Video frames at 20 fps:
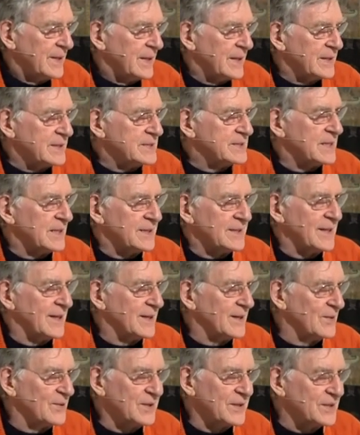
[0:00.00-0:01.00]
And he said,
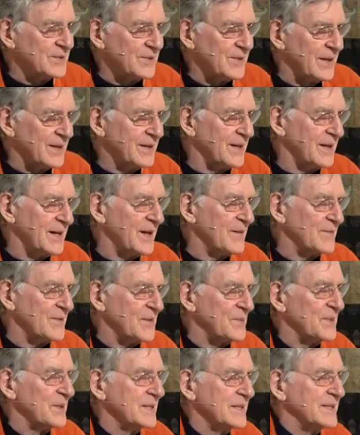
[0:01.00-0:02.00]
not only do I not have the
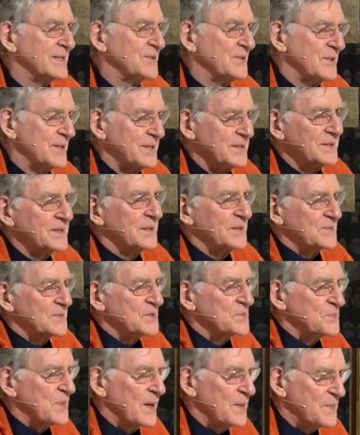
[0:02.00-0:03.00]
ability to heal them
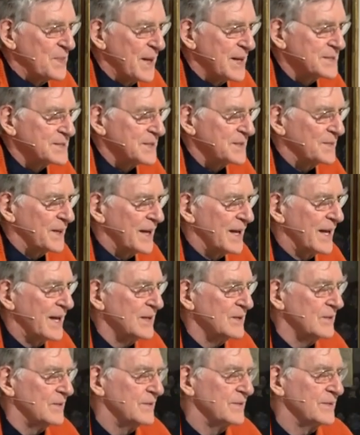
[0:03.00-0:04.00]
just by passing my
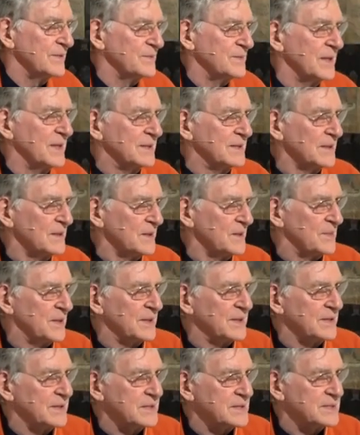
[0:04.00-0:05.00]
hand over them like
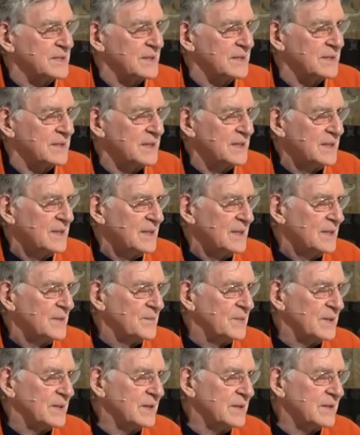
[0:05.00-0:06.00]
Tilopa did, he said,
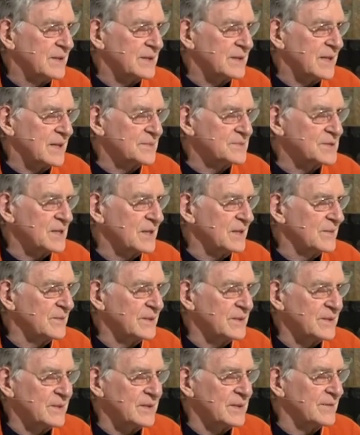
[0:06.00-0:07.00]
but here in Dharamsala,
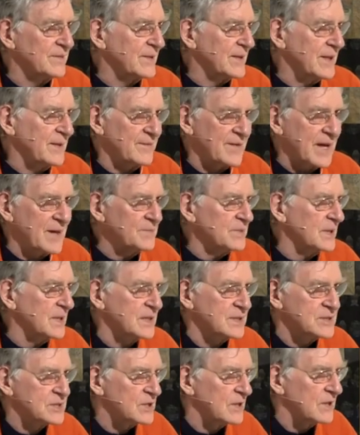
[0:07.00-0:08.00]
we don't even have
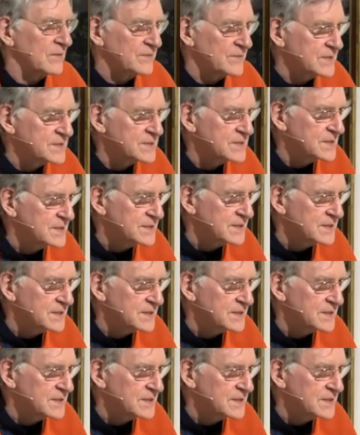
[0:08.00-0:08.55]
ambulance service.